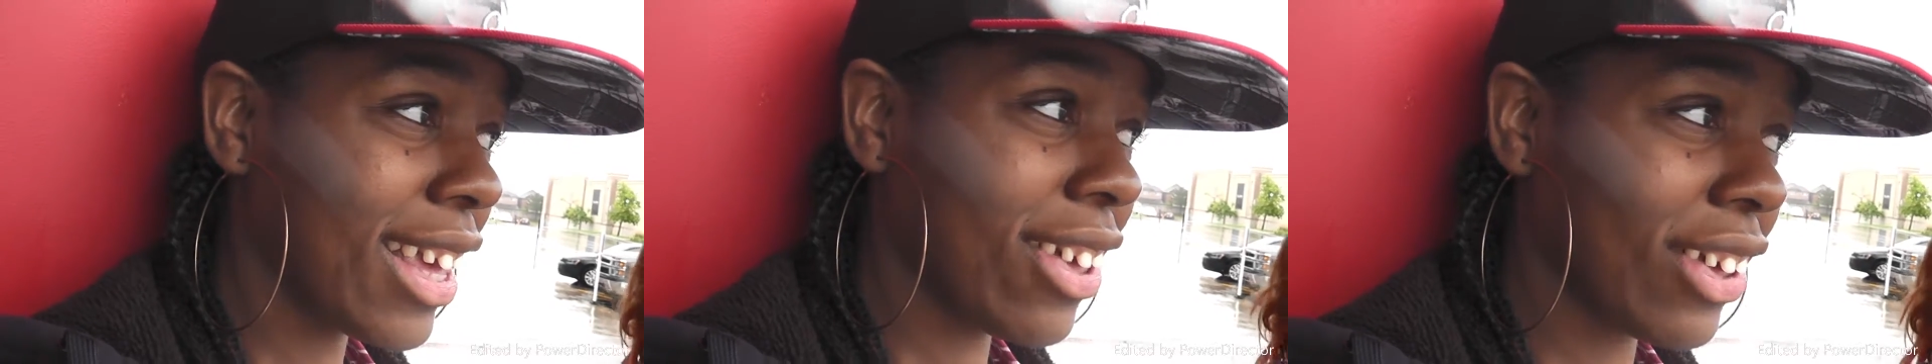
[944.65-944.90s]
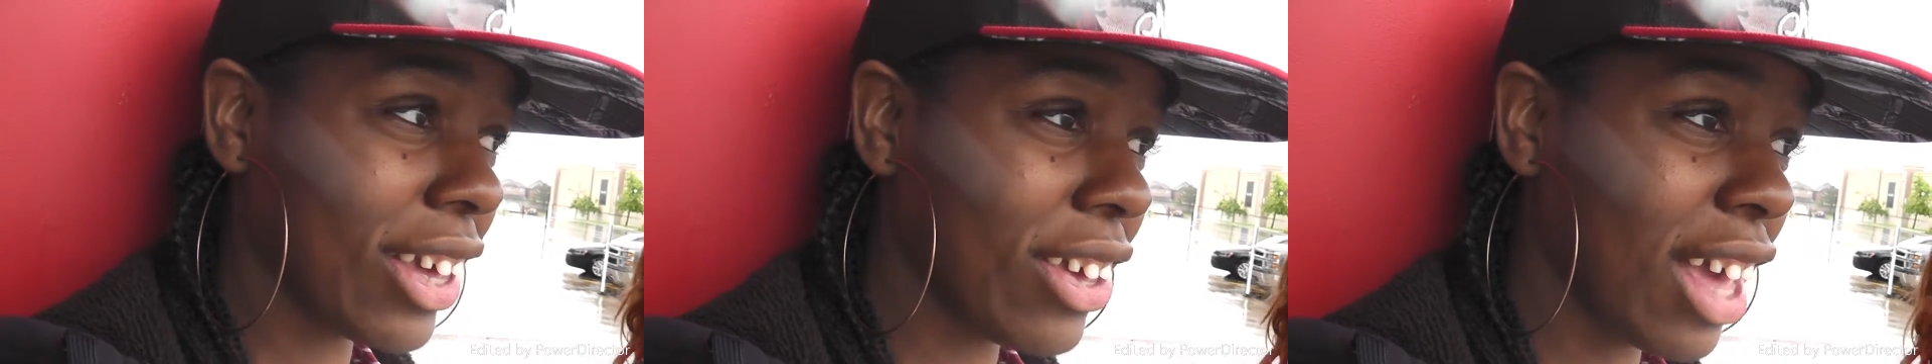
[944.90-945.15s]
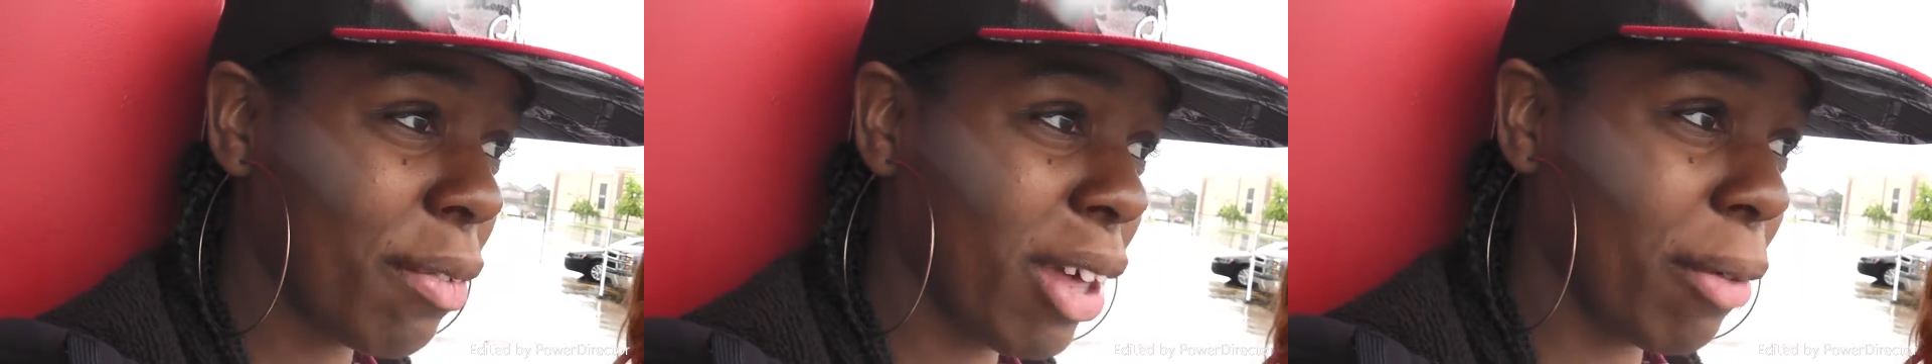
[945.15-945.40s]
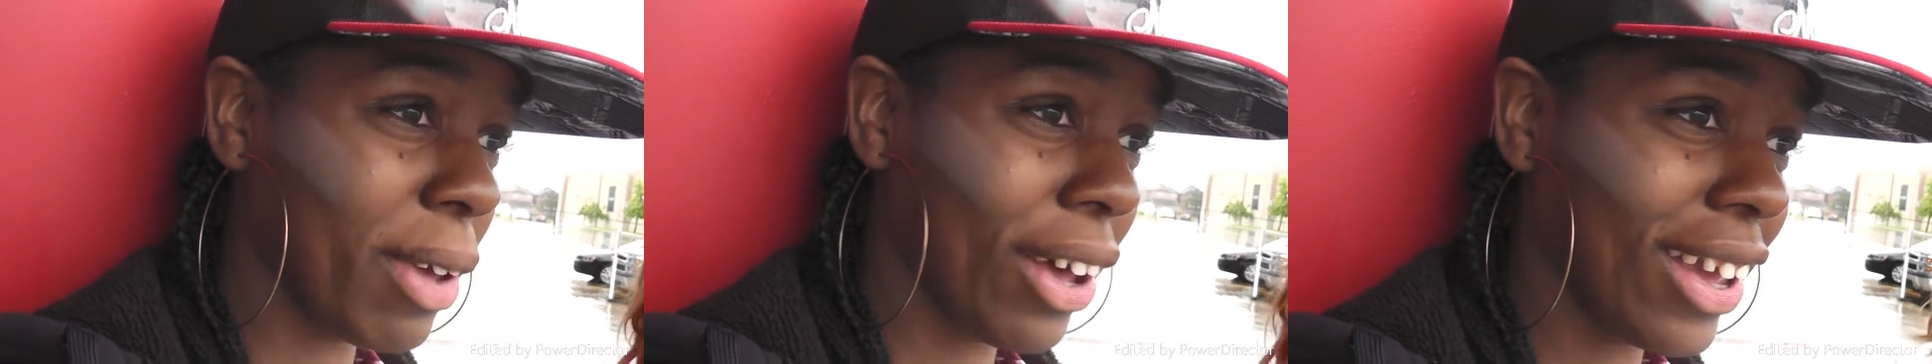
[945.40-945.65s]
Yo, can you come
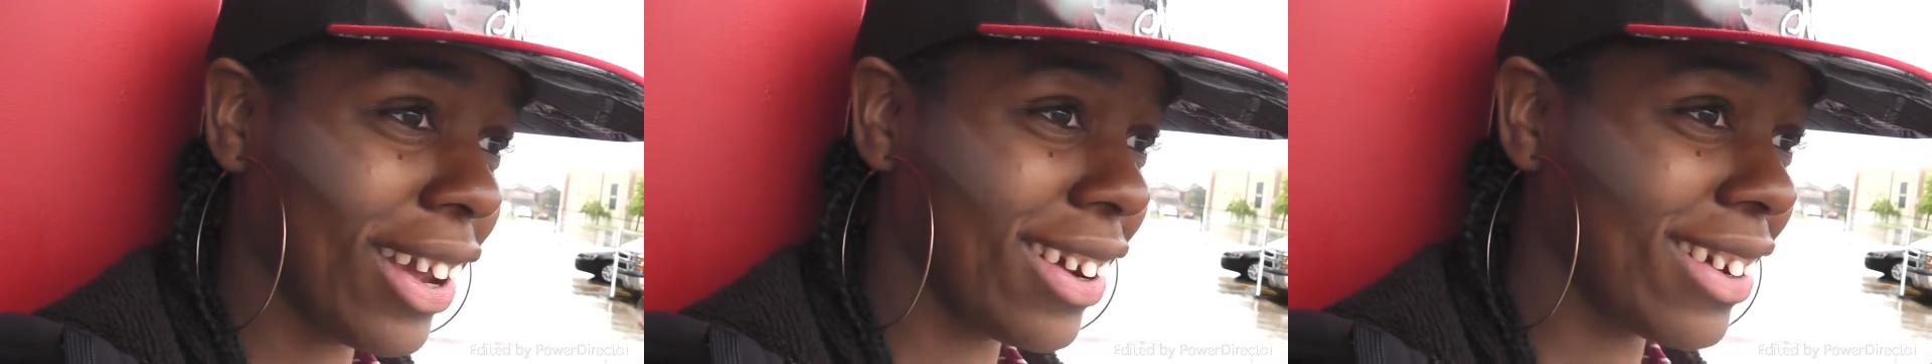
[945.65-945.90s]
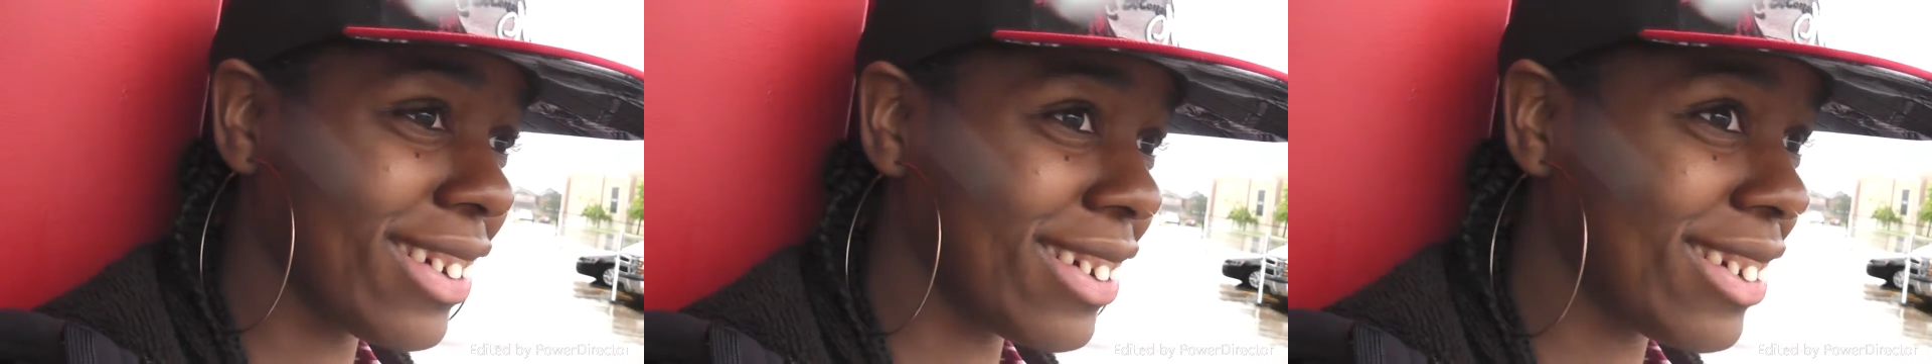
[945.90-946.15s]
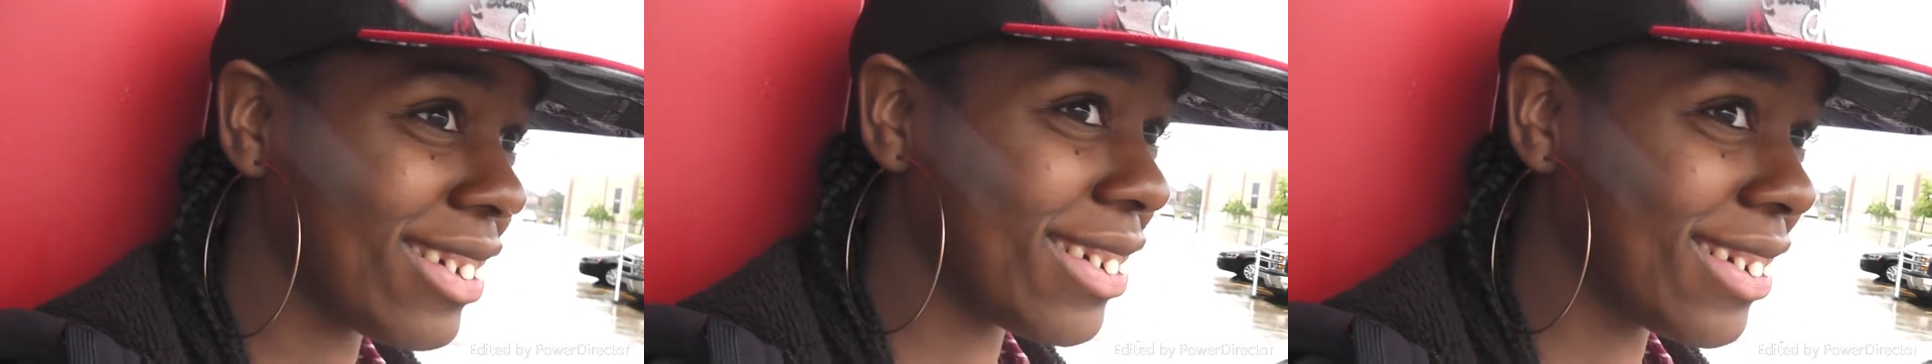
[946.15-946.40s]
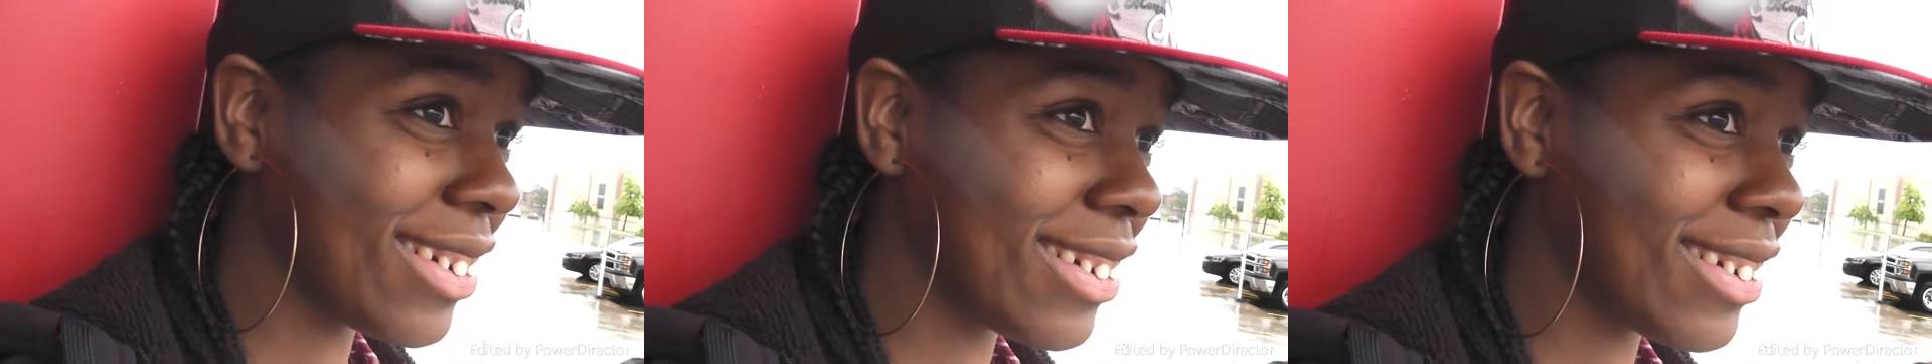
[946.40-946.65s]
help me out here?
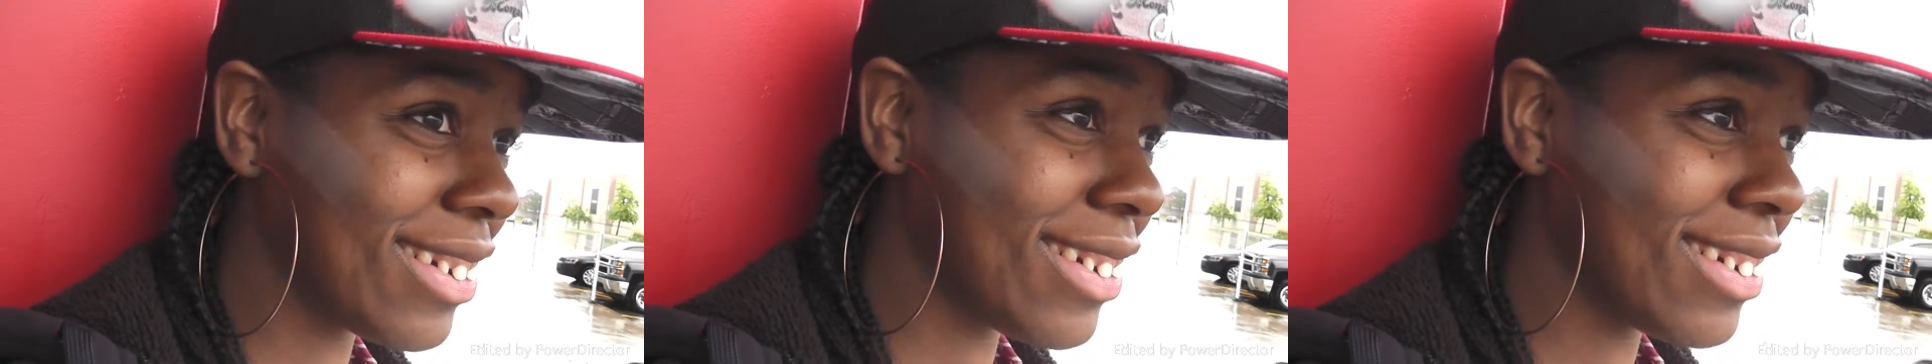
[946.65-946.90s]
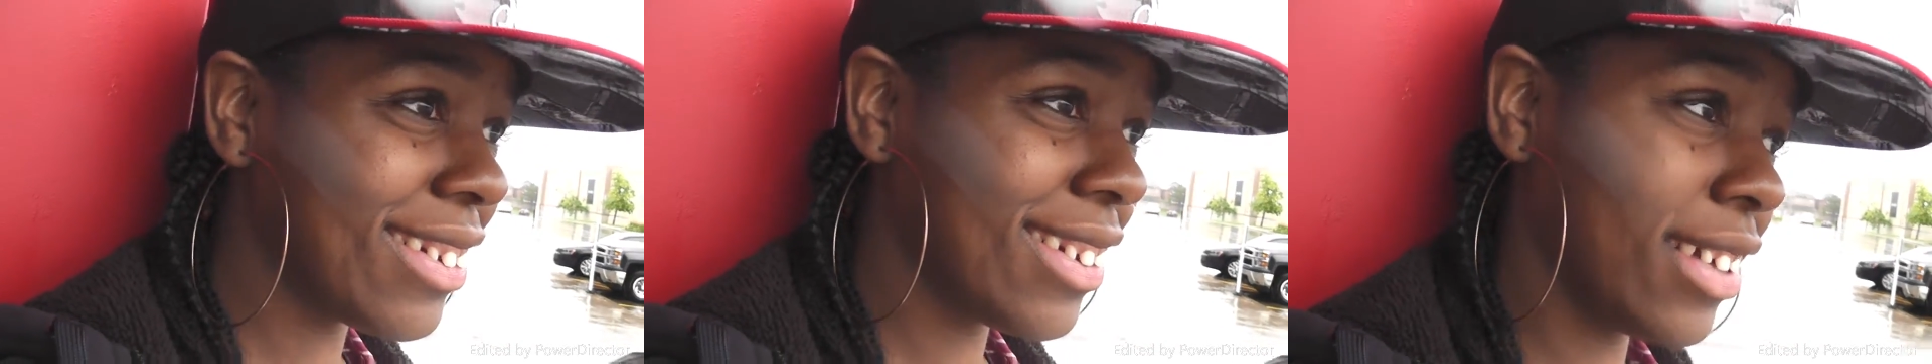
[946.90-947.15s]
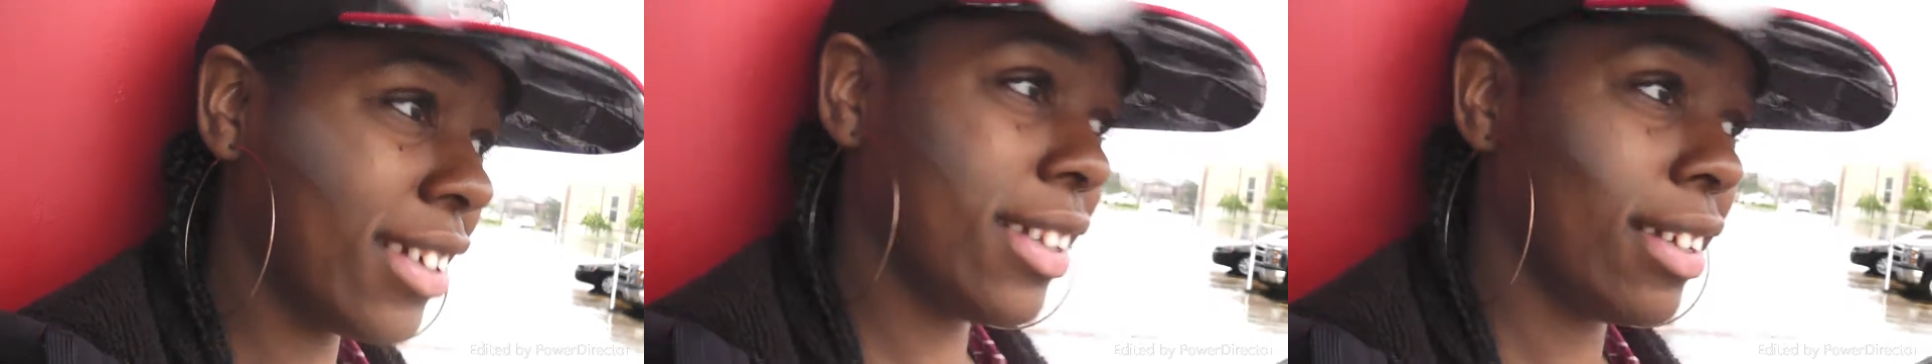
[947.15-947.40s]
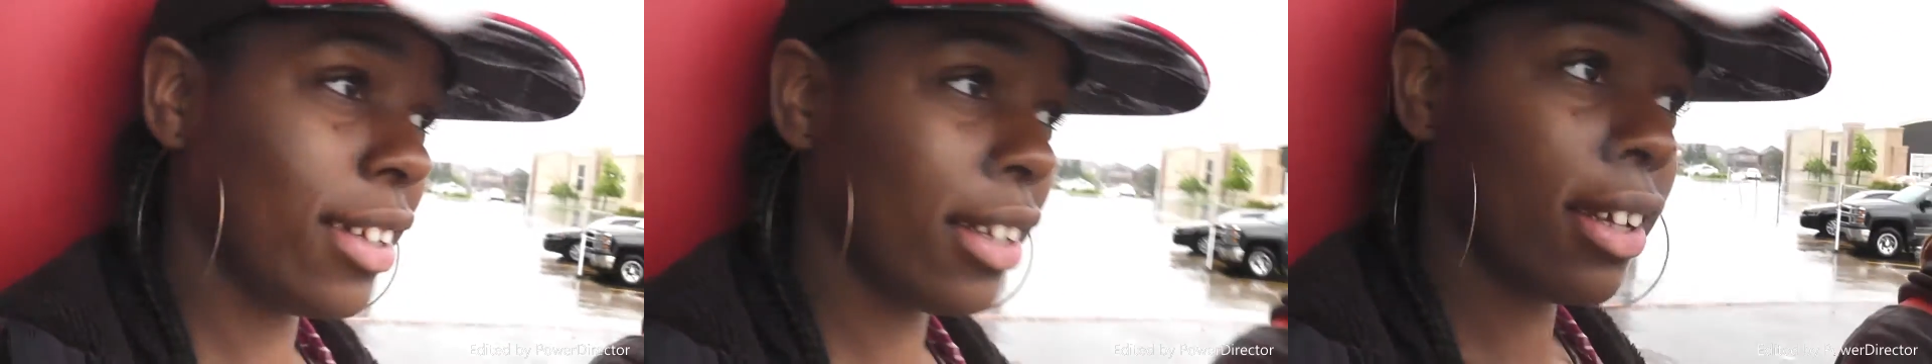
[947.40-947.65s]
Secretly
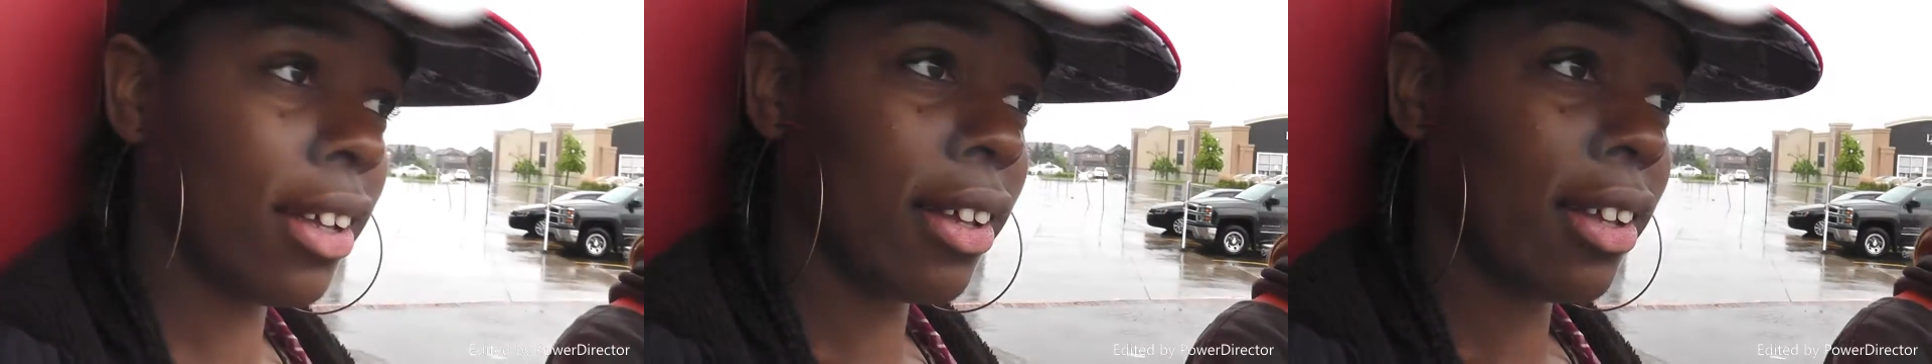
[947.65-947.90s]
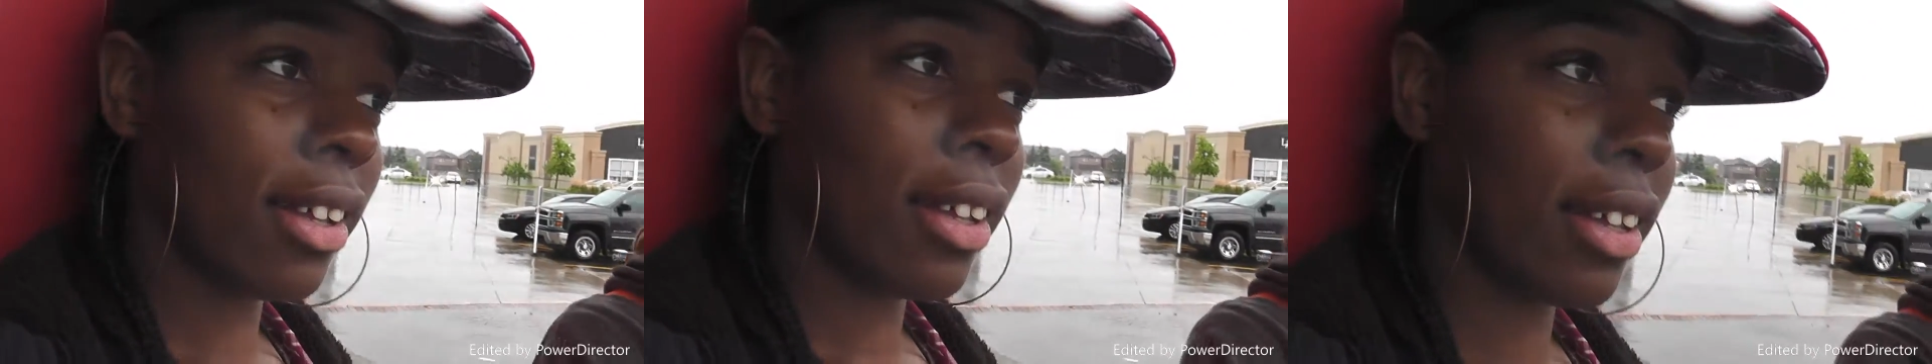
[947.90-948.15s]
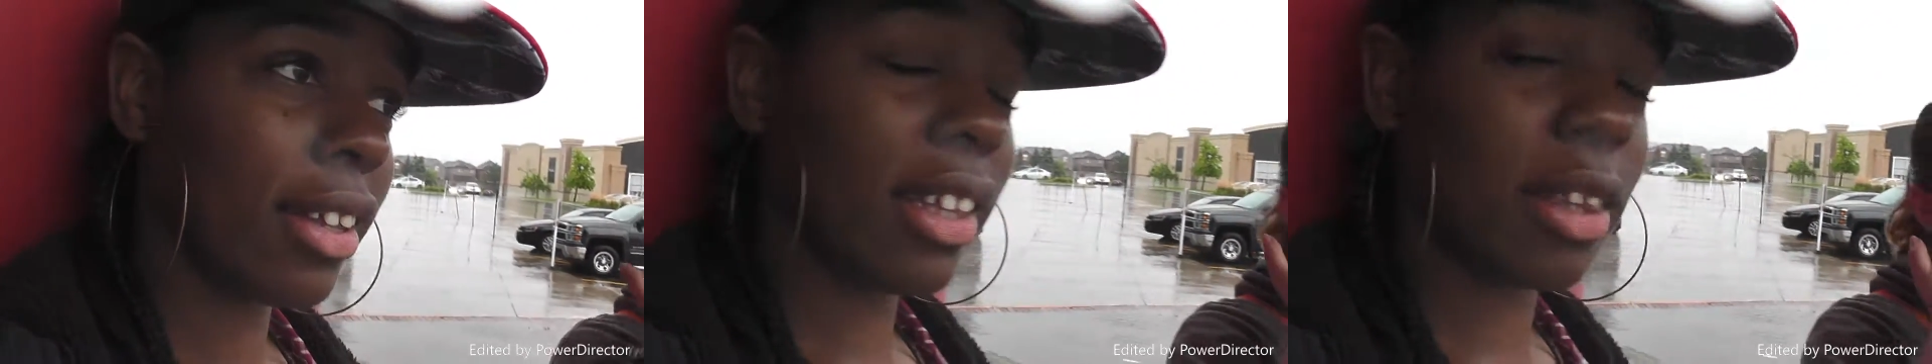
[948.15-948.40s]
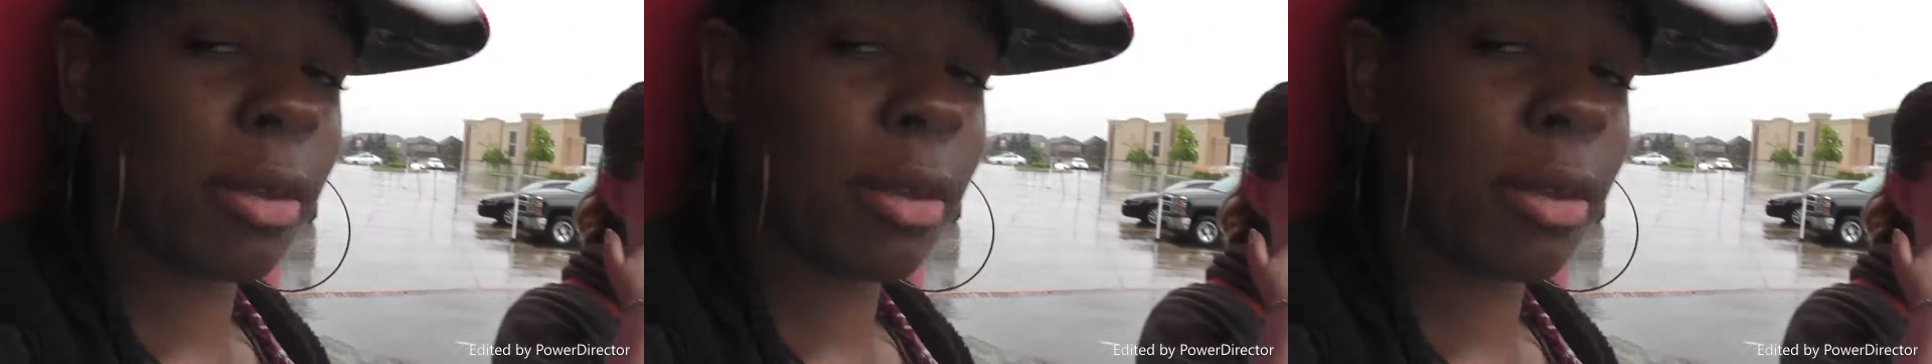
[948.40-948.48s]
call somebody.